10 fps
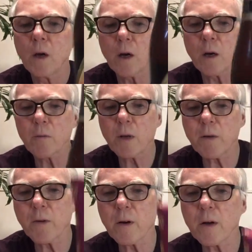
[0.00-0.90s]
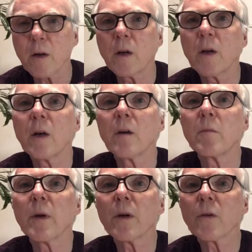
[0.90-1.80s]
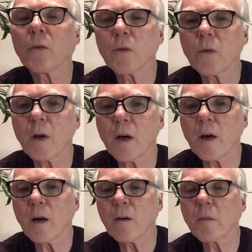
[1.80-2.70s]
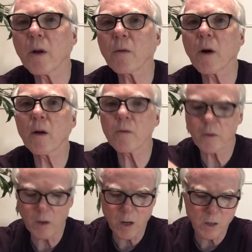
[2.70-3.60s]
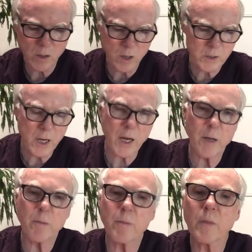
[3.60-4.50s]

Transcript: Leffe beers have been around for a long time.